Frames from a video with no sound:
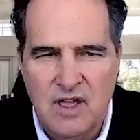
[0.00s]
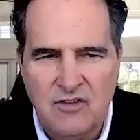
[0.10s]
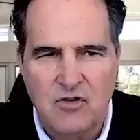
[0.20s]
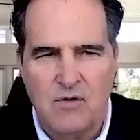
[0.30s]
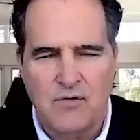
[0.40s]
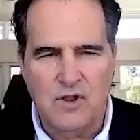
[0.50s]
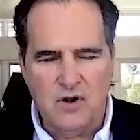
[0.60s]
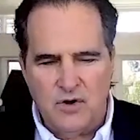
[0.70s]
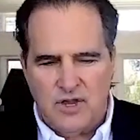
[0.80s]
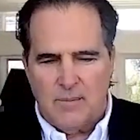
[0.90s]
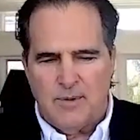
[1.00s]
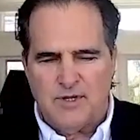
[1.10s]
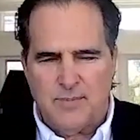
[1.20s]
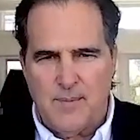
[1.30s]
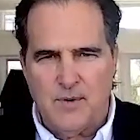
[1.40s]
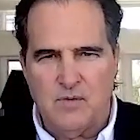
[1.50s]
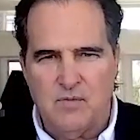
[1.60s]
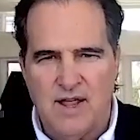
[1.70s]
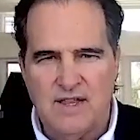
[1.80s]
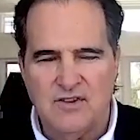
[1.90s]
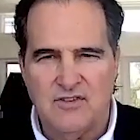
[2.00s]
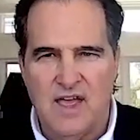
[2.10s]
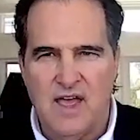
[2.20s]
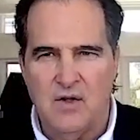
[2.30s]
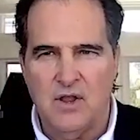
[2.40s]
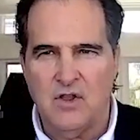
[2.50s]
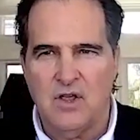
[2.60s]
And so if you literally take a piece of paper and you write these down and you